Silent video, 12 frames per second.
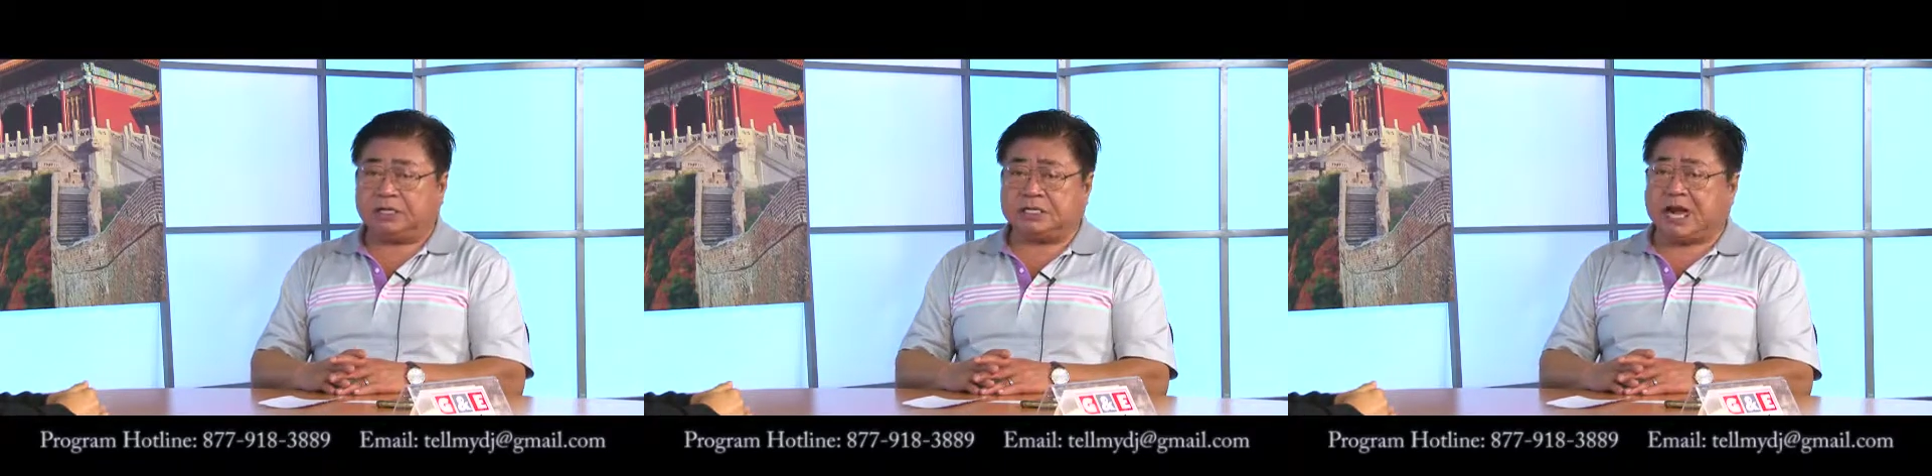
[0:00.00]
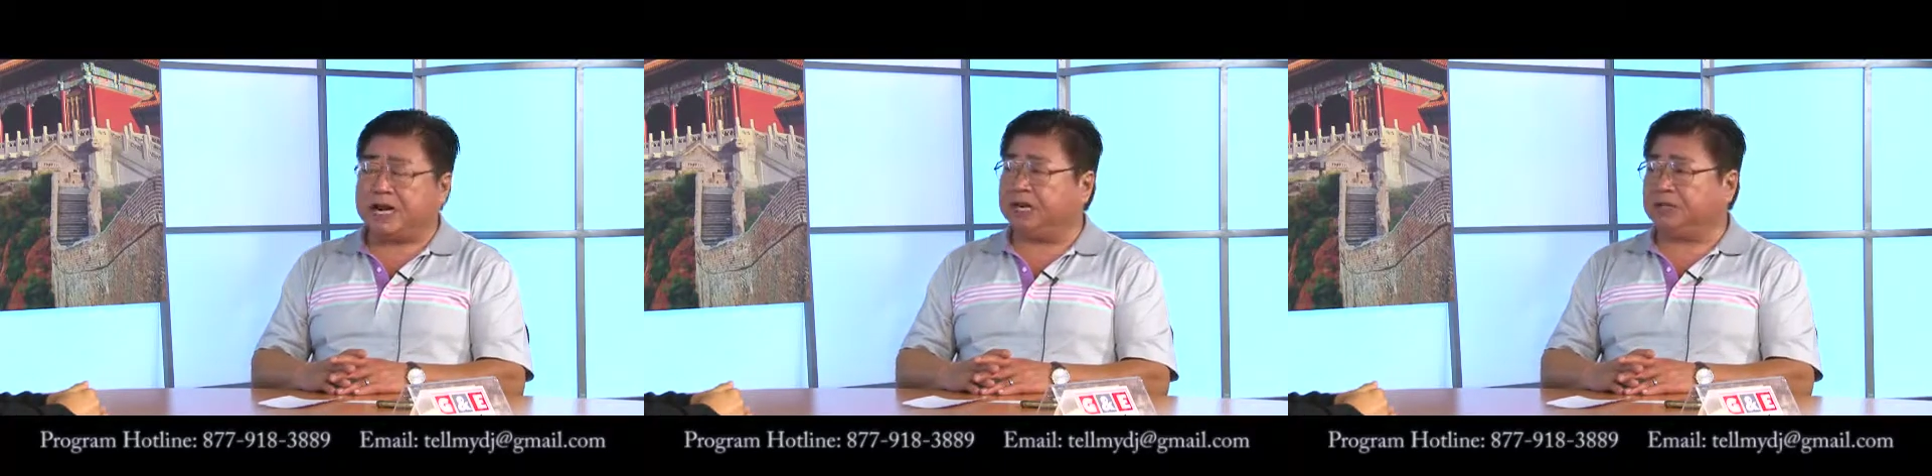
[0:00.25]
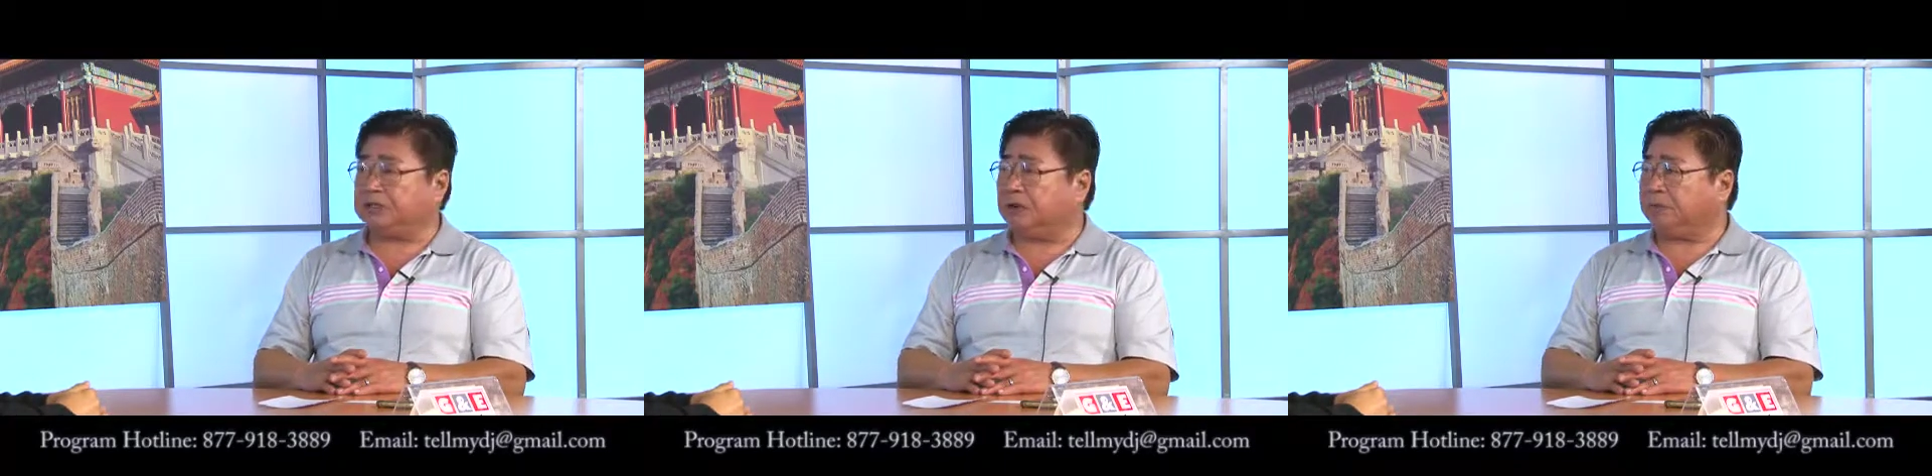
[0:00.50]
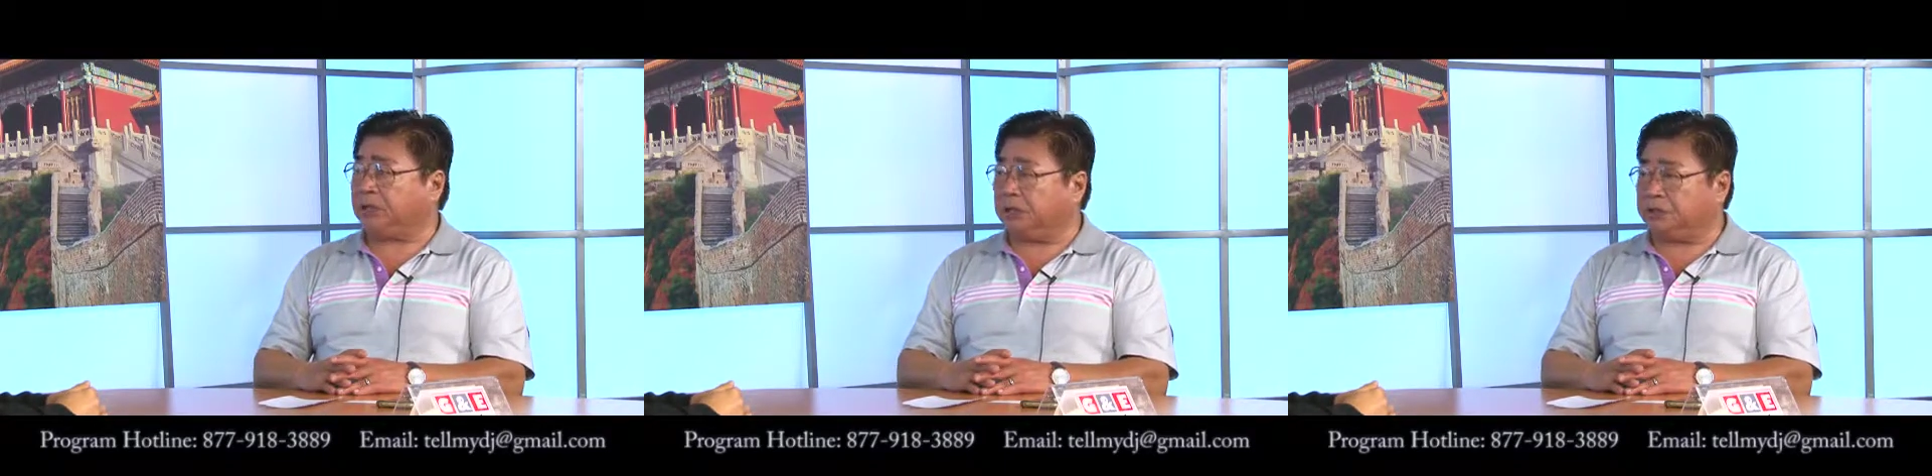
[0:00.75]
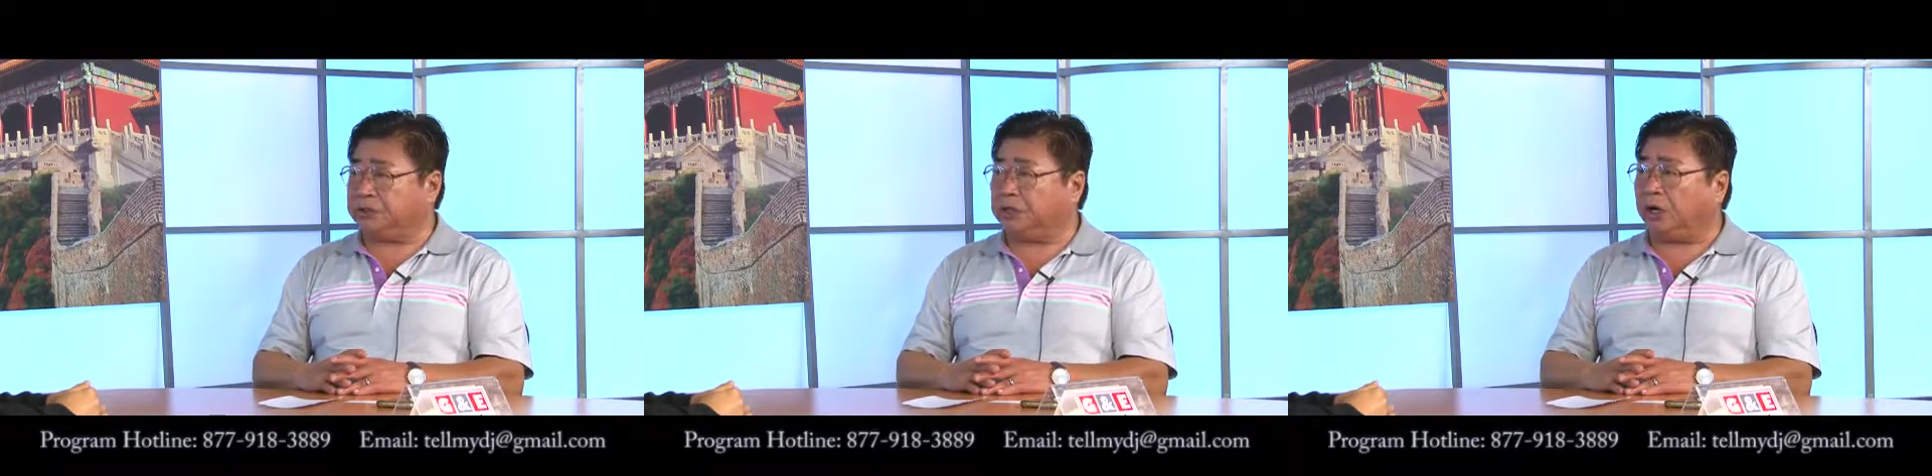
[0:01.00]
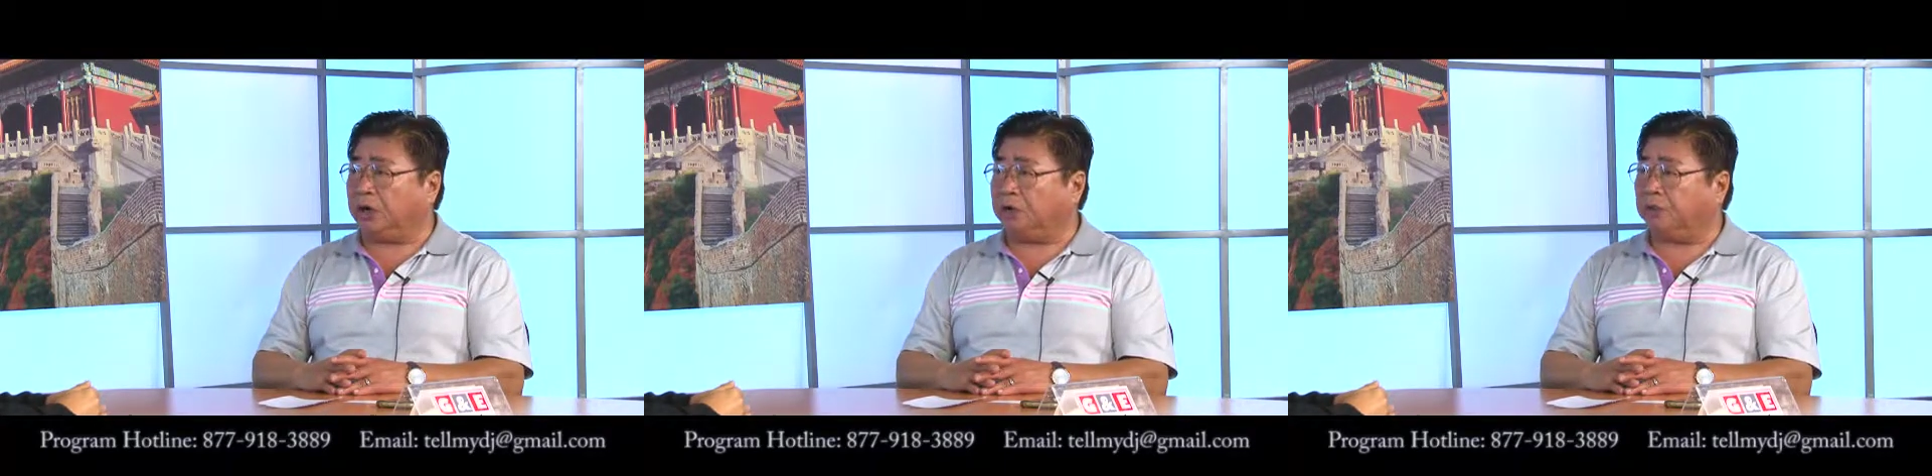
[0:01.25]
90-something years
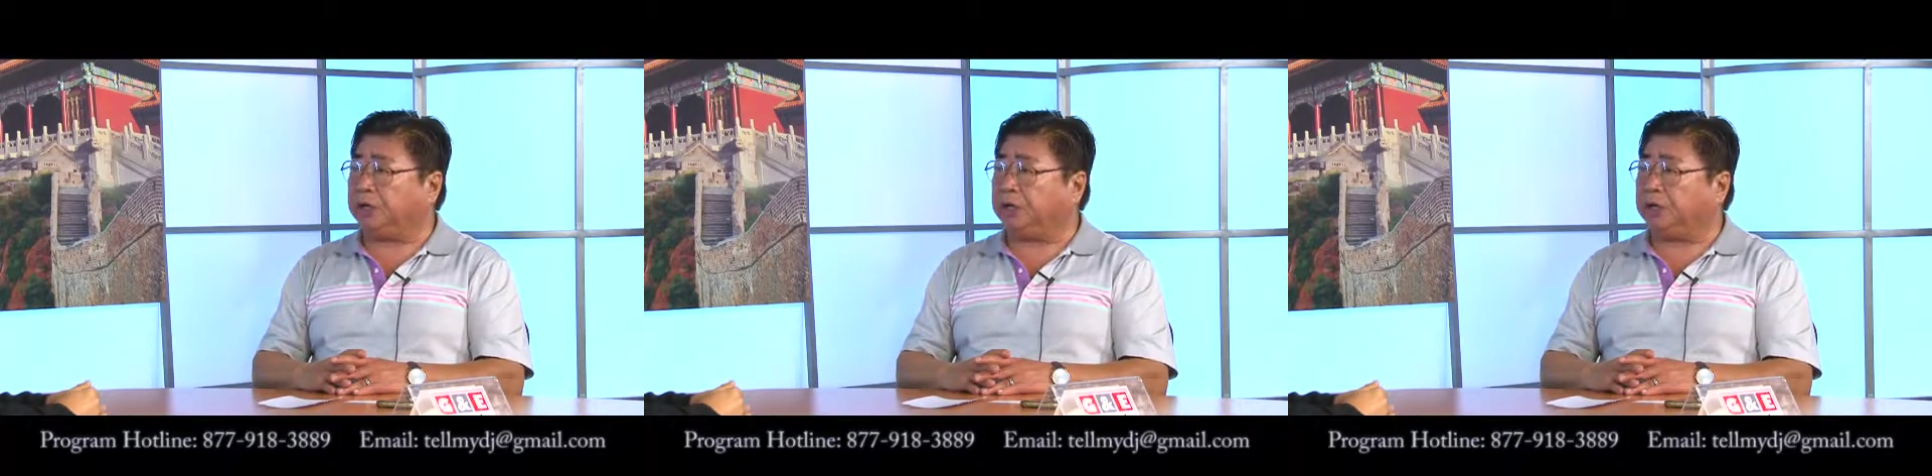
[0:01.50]
old.